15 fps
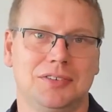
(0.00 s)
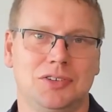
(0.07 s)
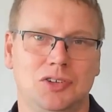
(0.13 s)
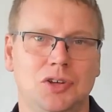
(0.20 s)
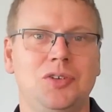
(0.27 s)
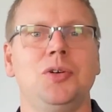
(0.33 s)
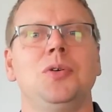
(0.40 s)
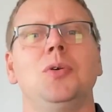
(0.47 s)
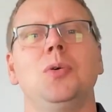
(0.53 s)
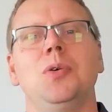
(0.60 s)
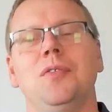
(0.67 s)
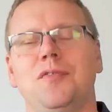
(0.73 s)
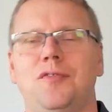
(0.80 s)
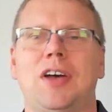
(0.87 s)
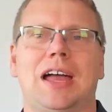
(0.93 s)

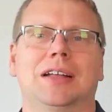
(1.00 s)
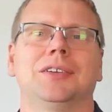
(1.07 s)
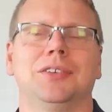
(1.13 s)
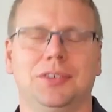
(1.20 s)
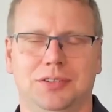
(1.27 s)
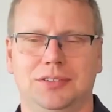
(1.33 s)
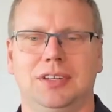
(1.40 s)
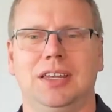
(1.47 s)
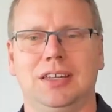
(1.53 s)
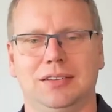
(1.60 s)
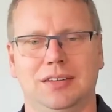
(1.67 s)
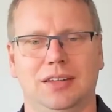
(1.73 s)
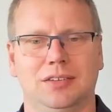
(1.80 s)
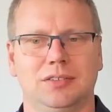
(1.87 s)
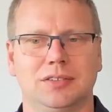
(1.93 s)
two factors in
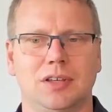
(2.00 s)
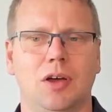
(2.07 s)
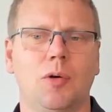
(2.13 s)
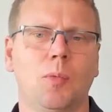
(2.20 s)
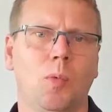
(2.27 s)
this.